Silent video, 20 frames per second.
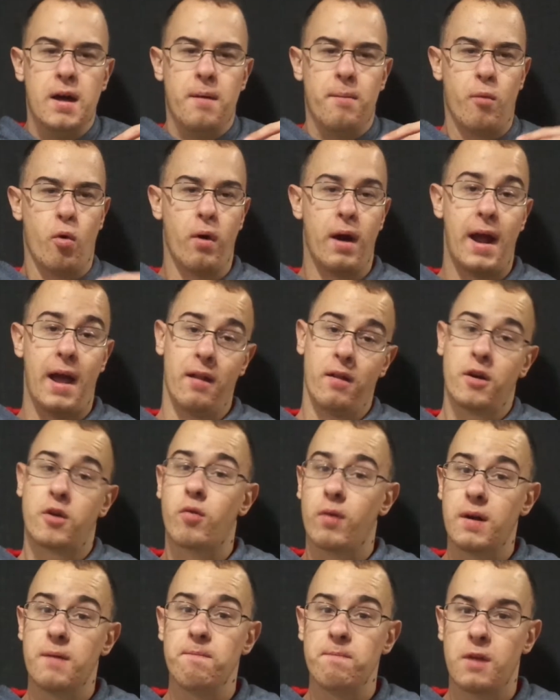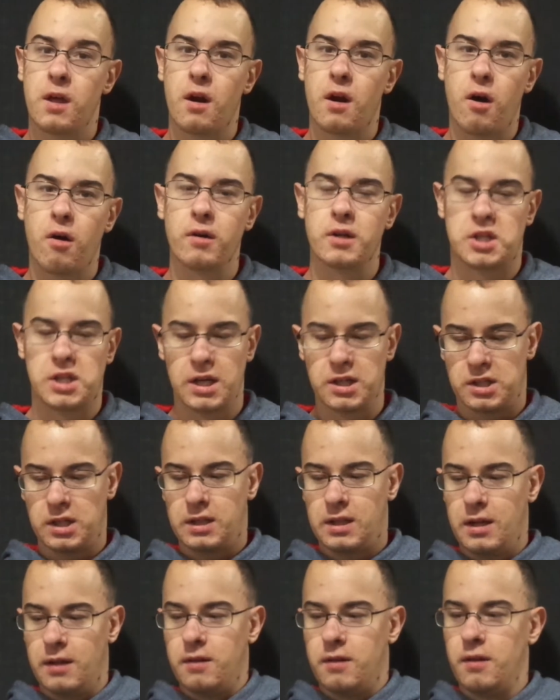more eloquent, you know, and she has like
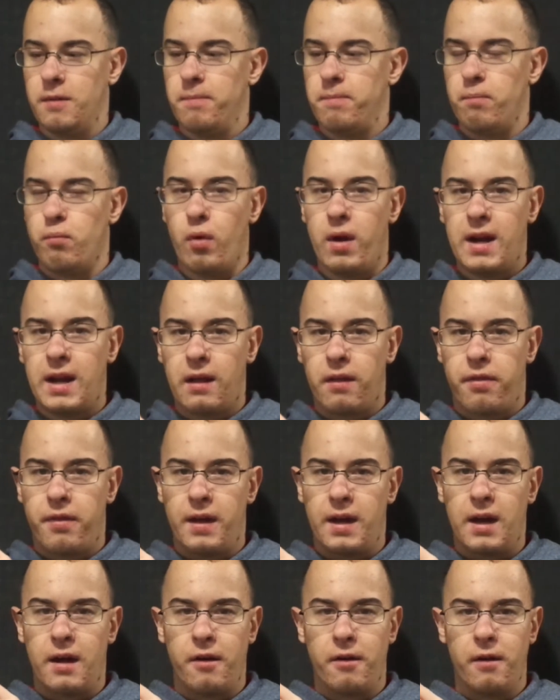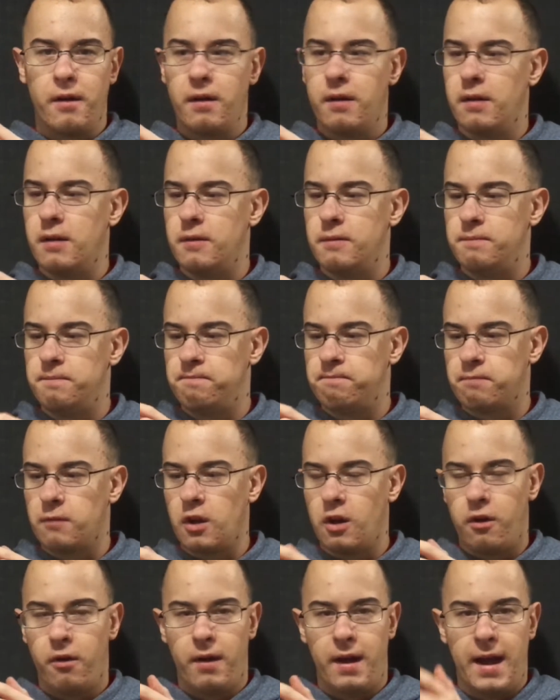the the braiding thing on her
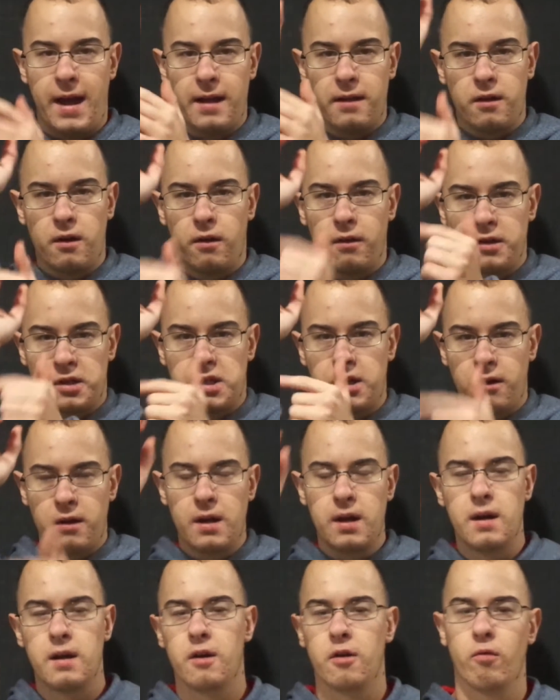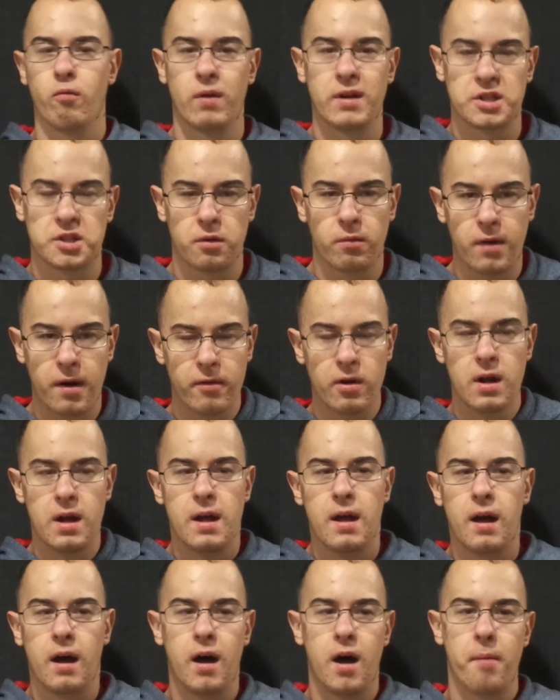on her hand, you know, this area, her wrist or whatever.
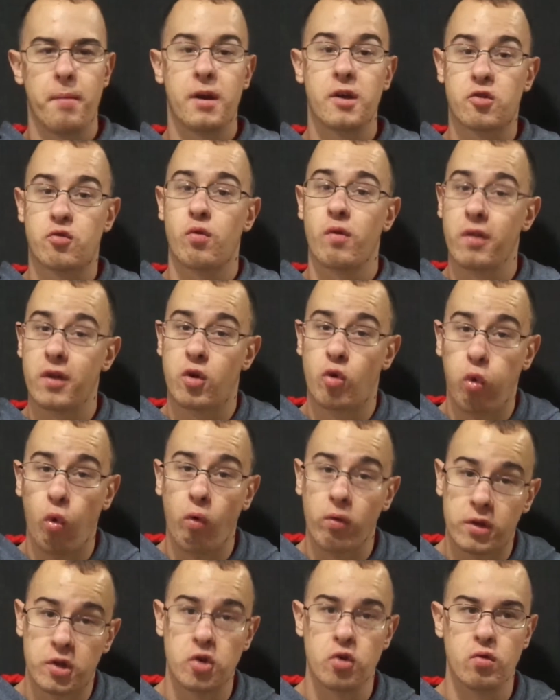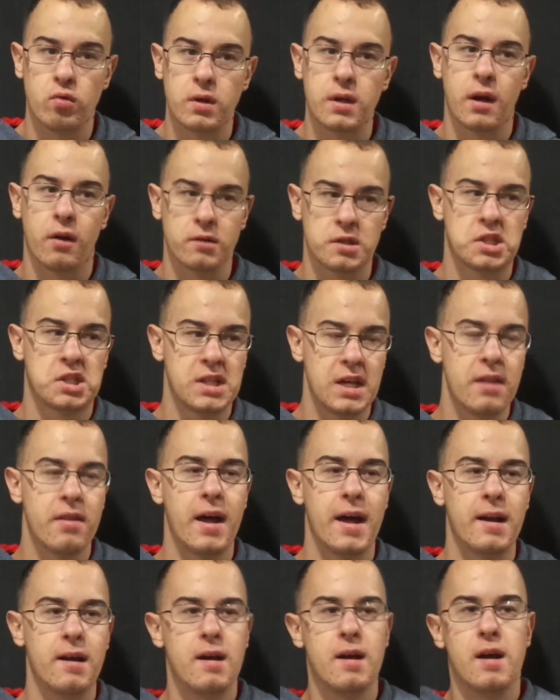Um, it is really cool to you know see
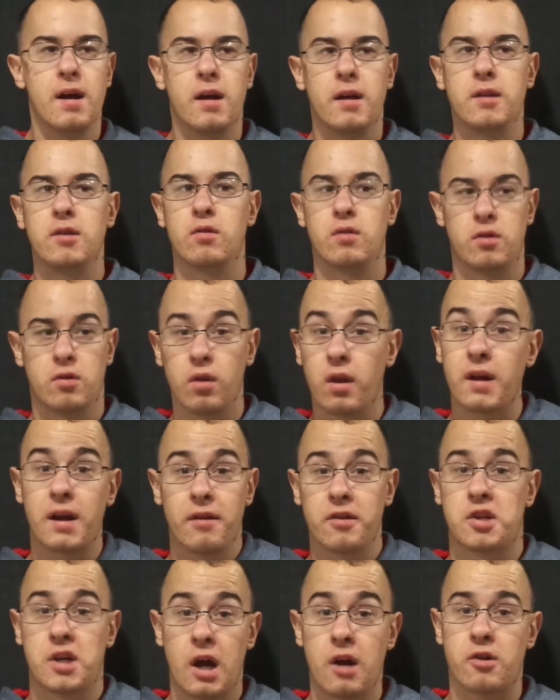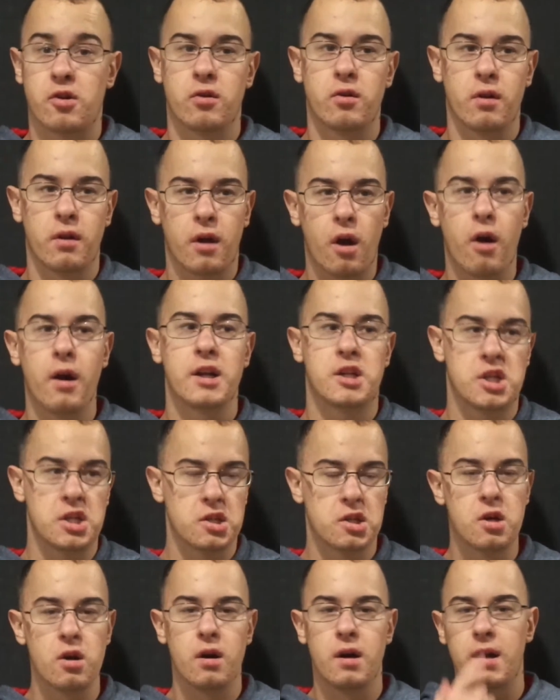that you're laying this character and you're like, all right, she's
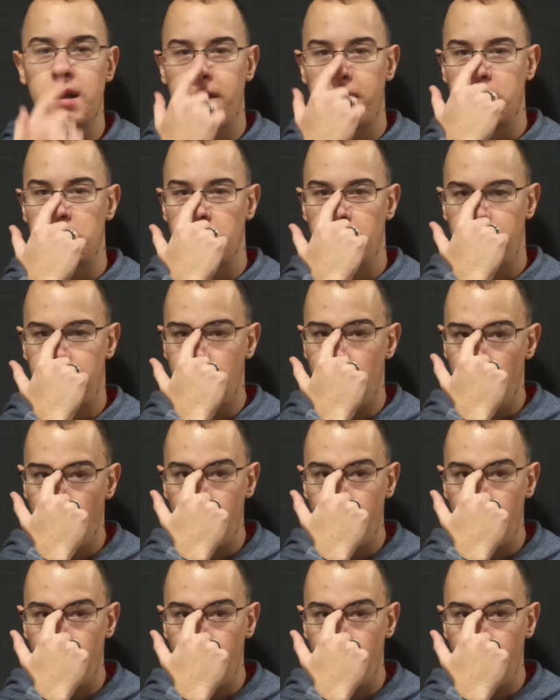good, and then you're like, oh